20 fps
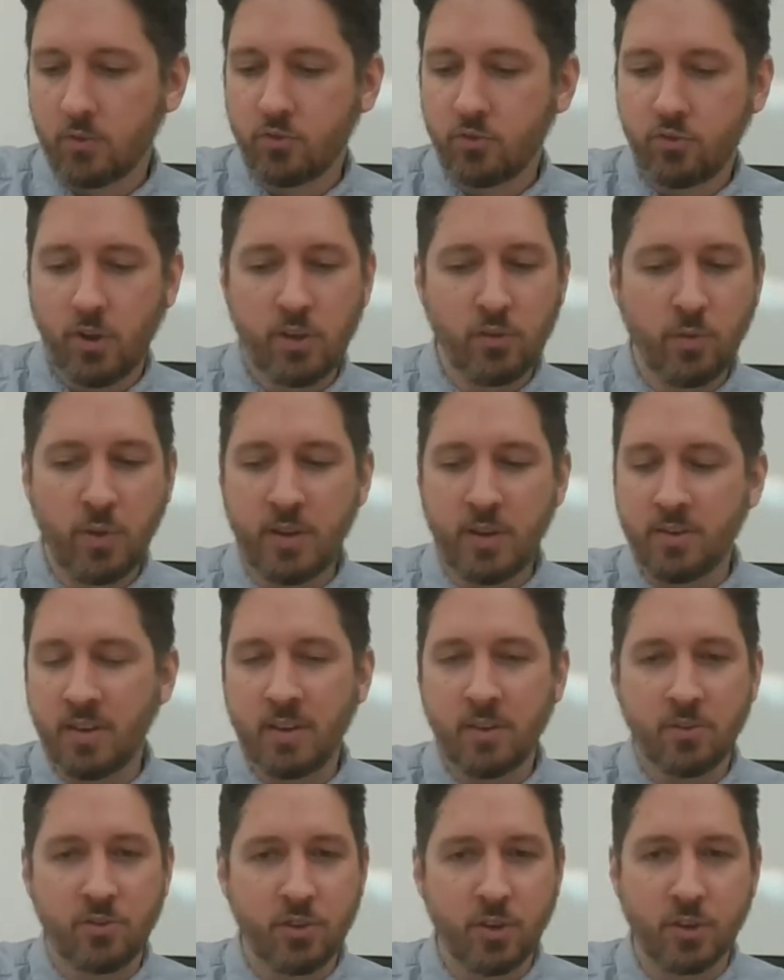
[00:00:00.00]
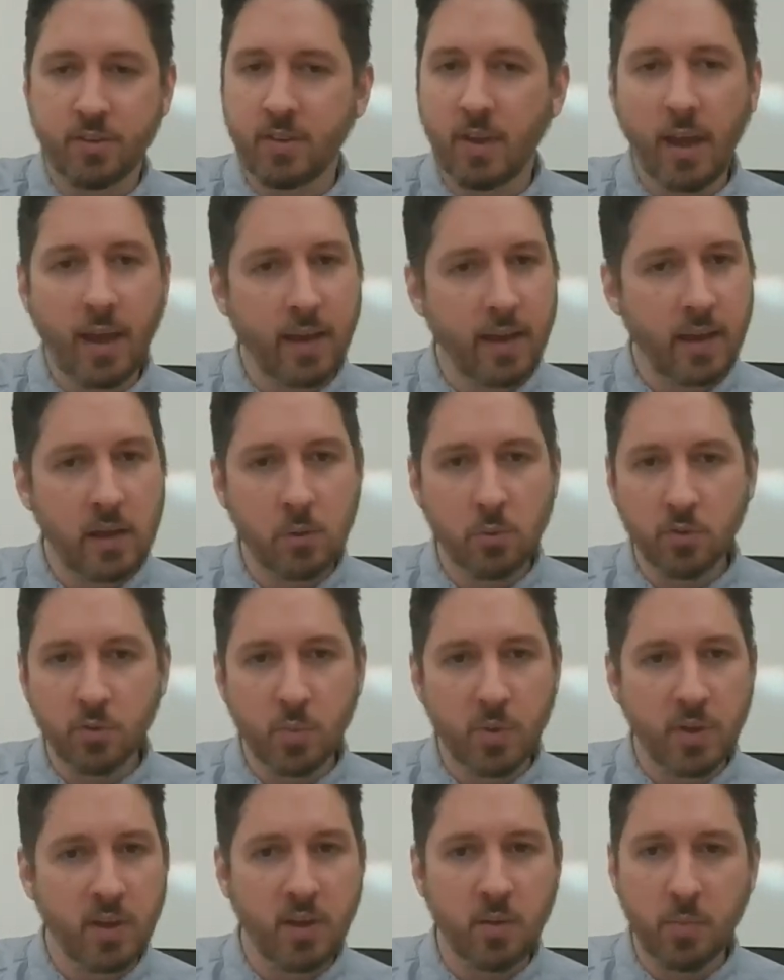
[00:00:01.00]
is just A equals
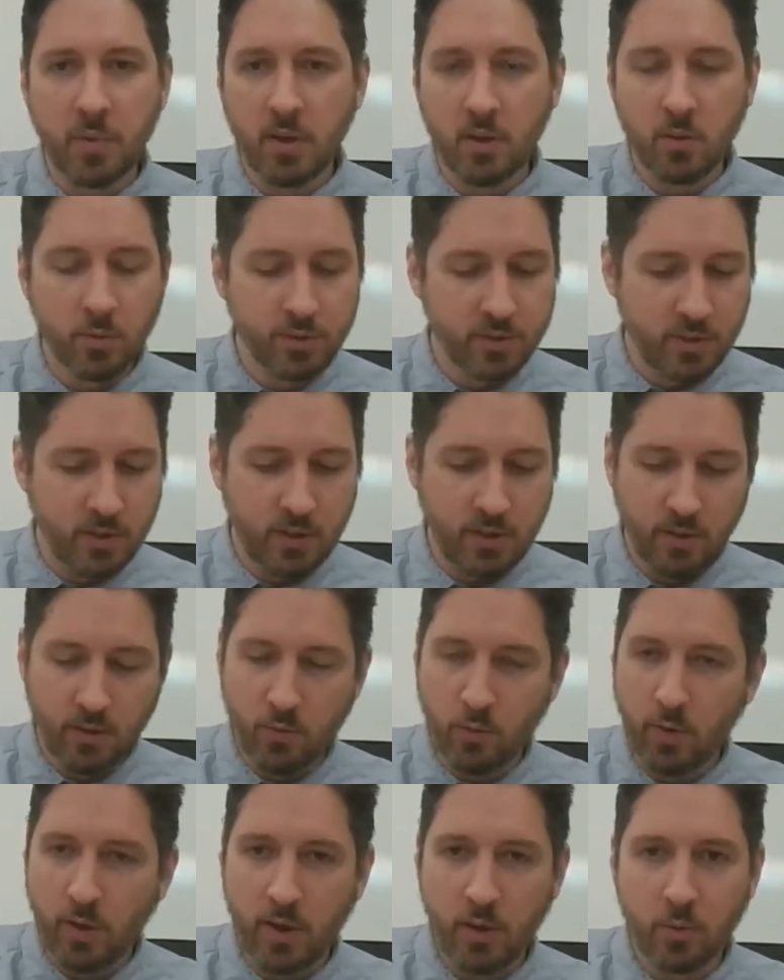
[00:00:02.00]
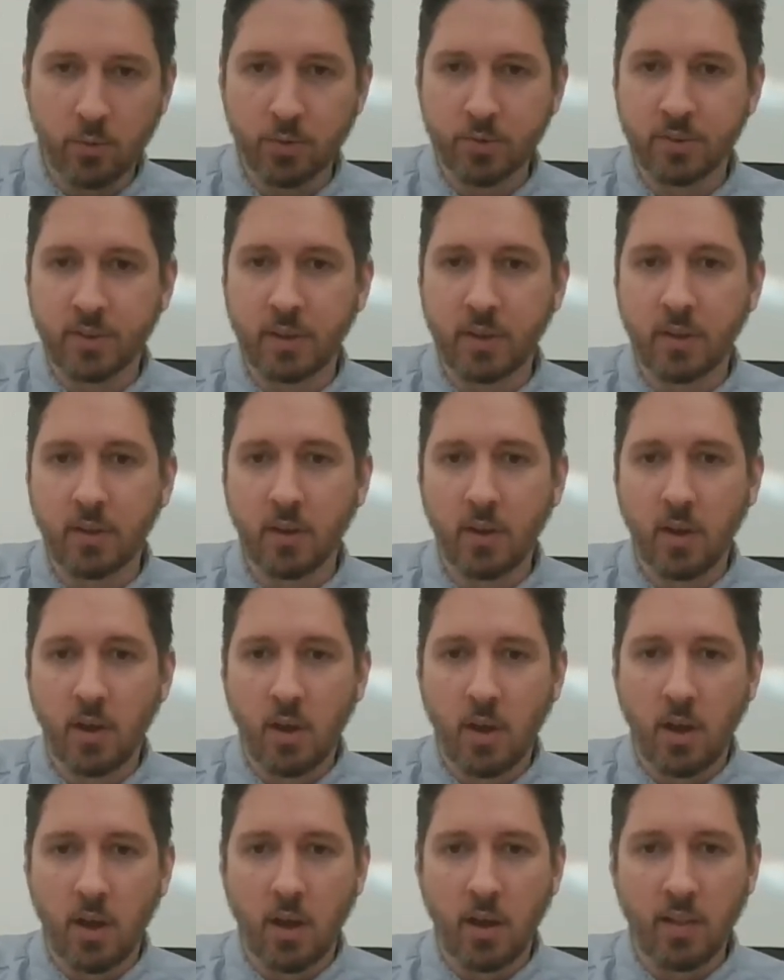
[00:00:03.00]
B, B equals C, therefore A equals C.
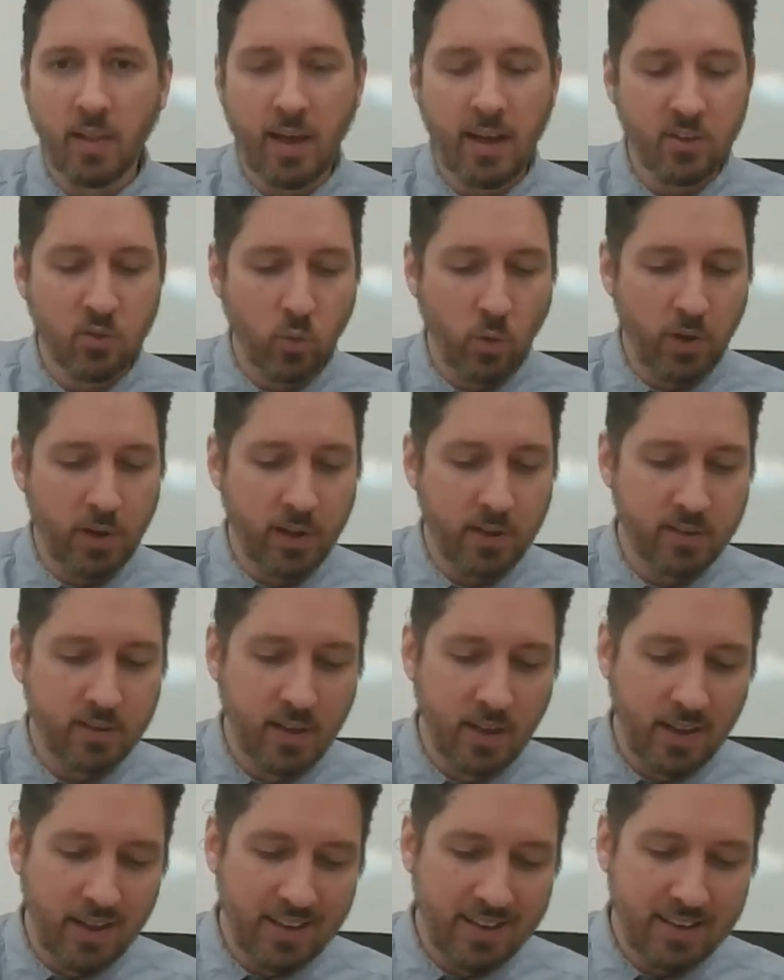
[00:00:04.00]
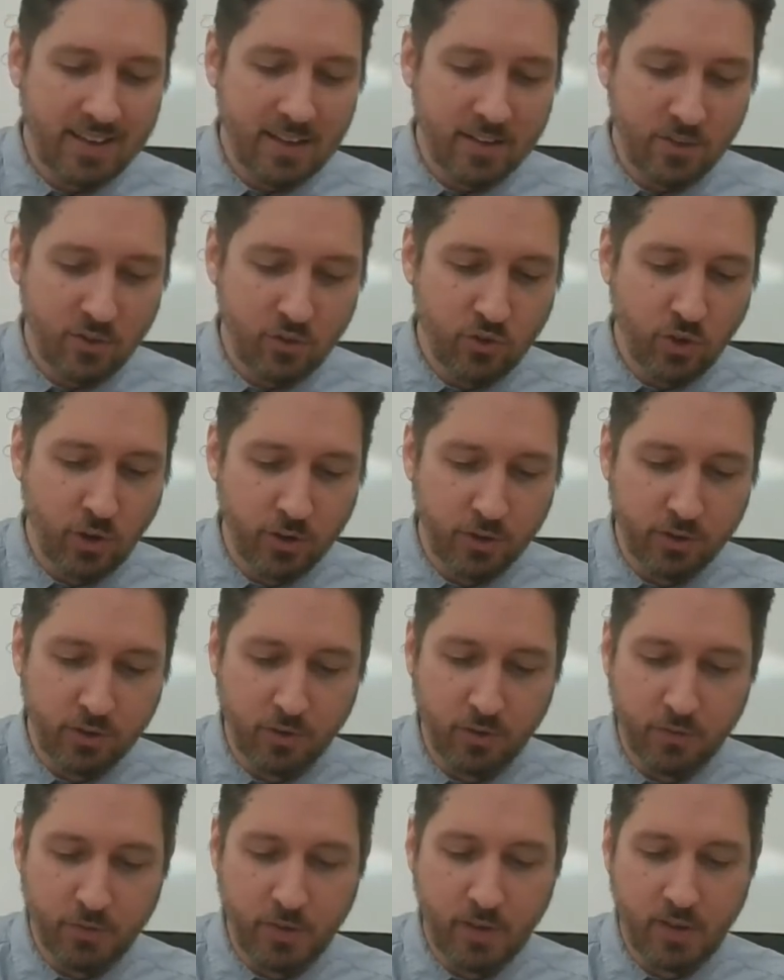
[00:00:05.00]
Last one is
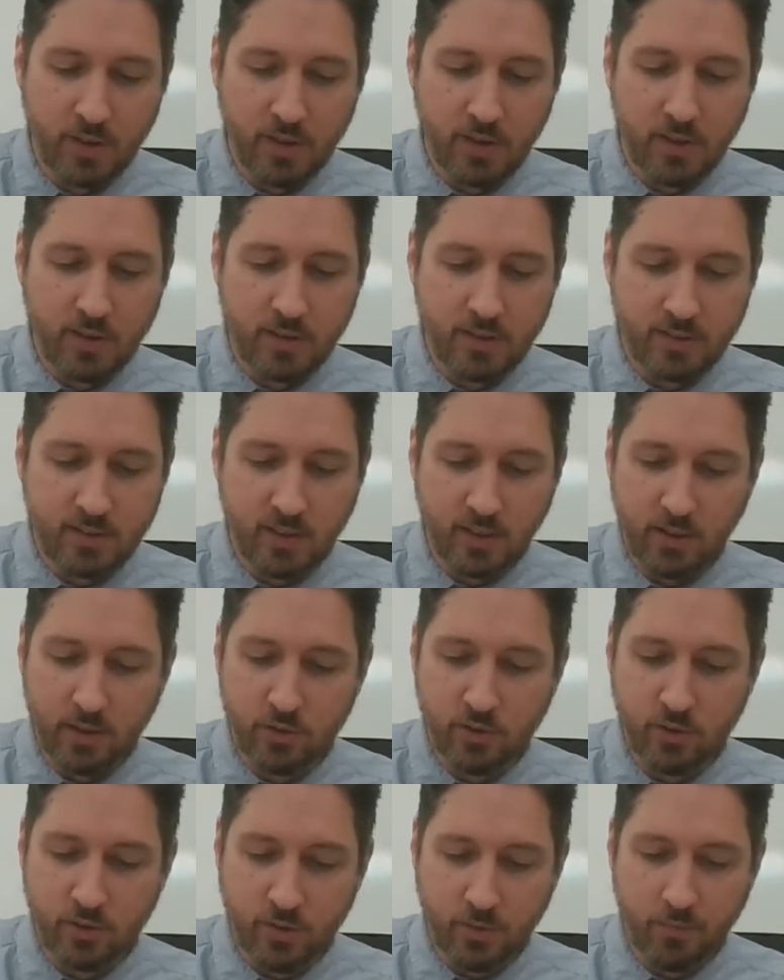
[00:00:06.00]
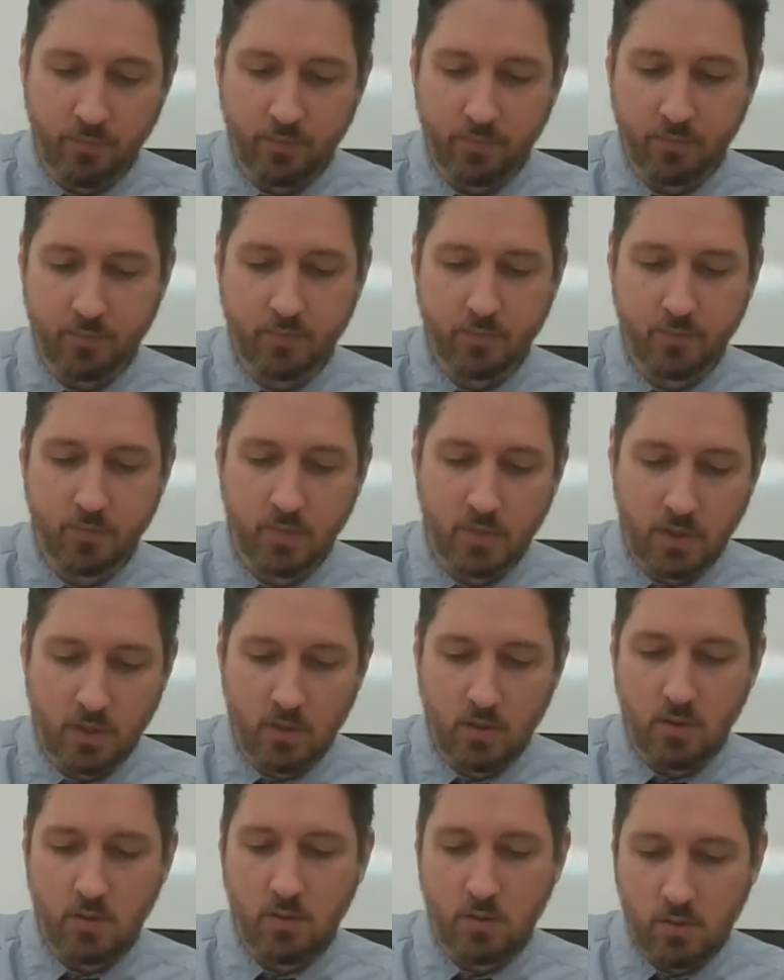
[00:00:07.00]
disjunctive syllogism.
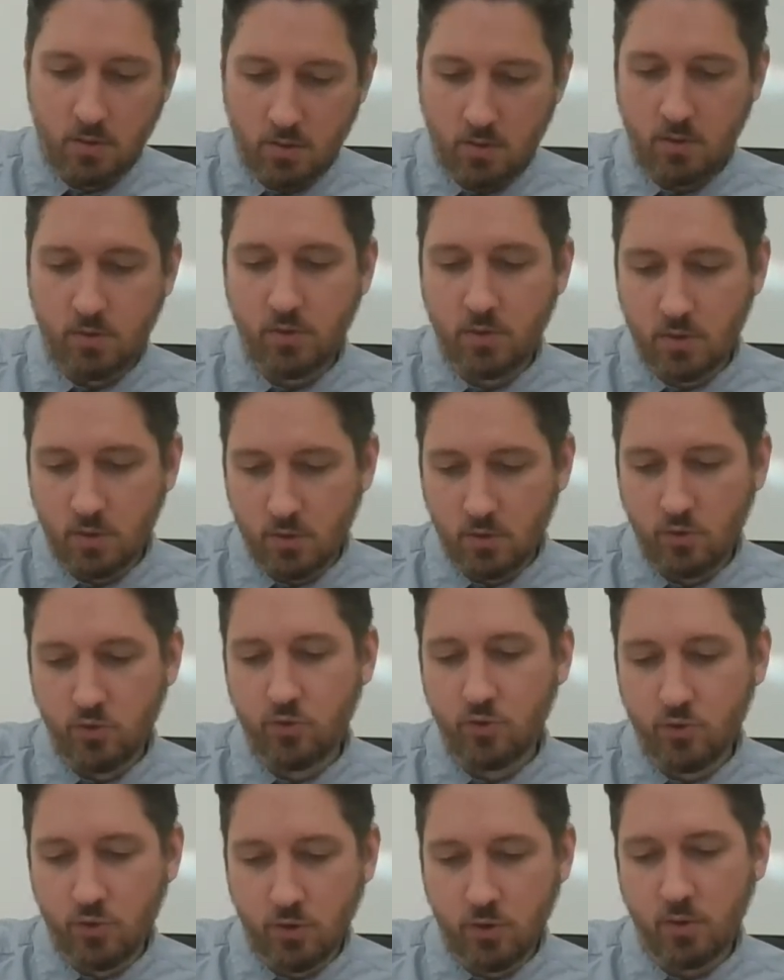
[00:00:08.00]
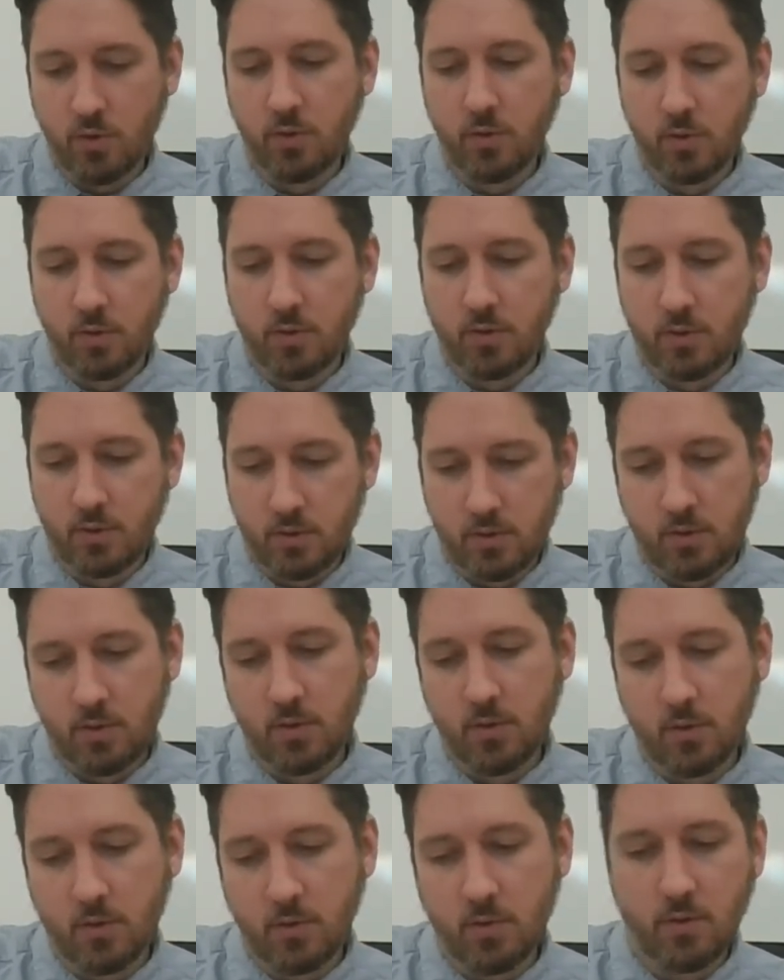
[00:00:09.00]

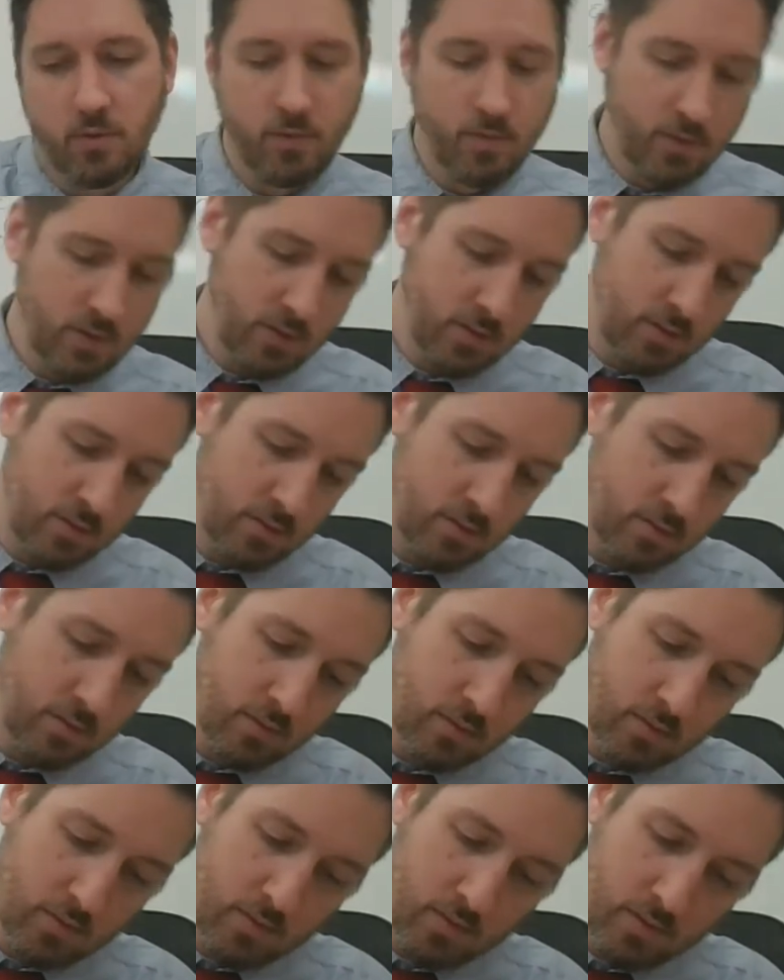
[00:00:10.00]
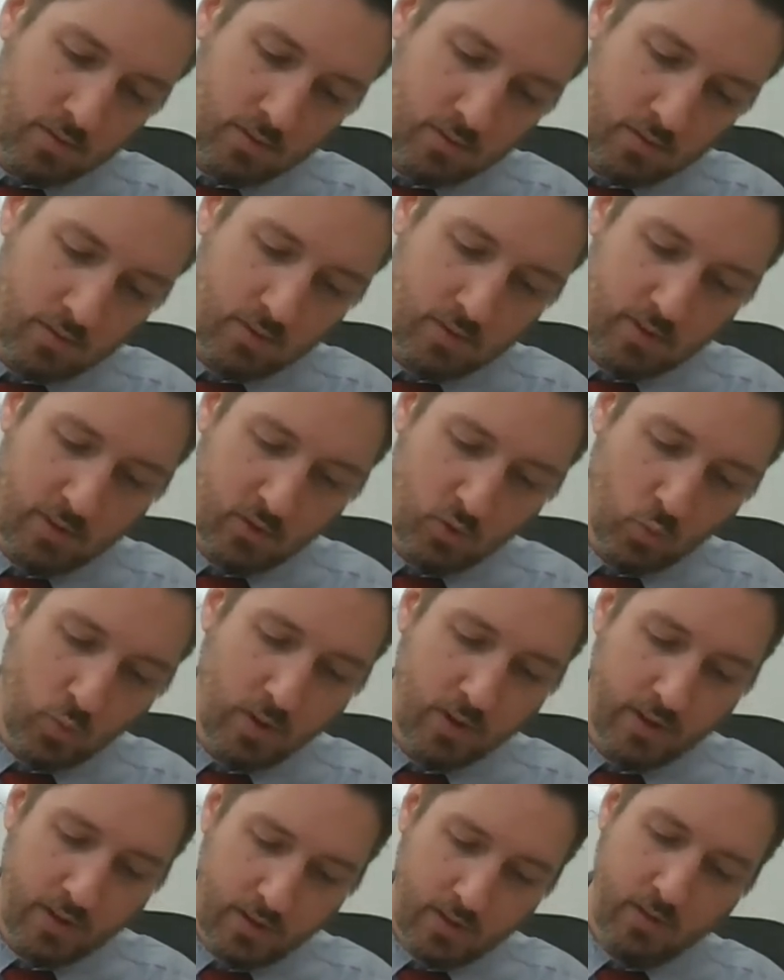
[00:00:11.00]
Disjunctive.
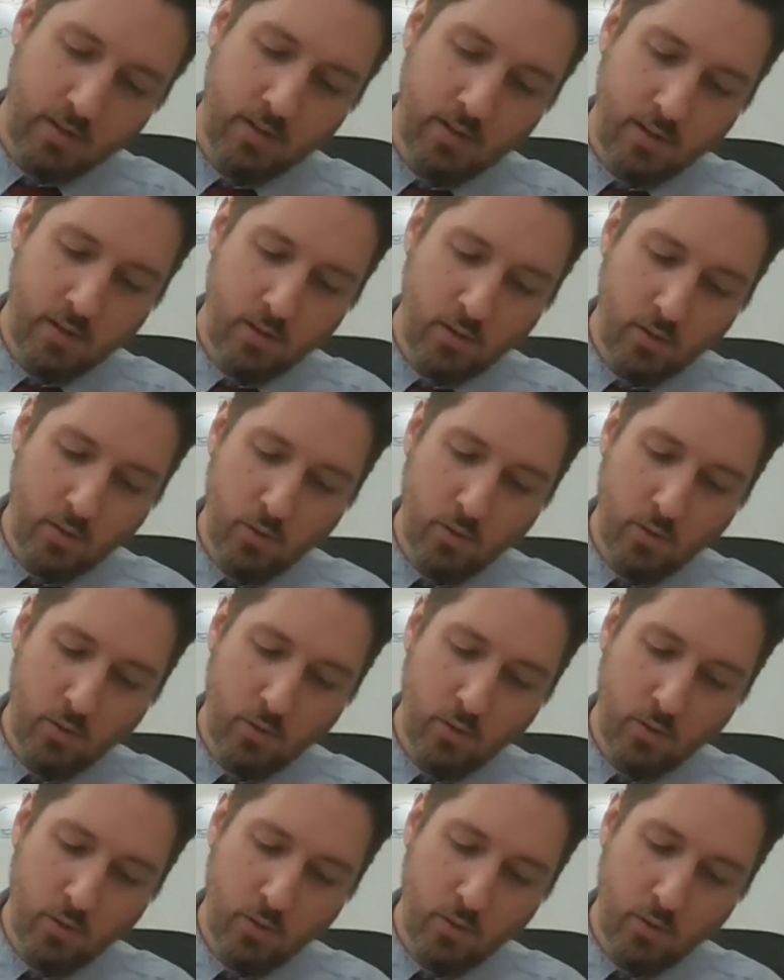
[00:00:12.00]
S-Y-L-L-O-G-I-S.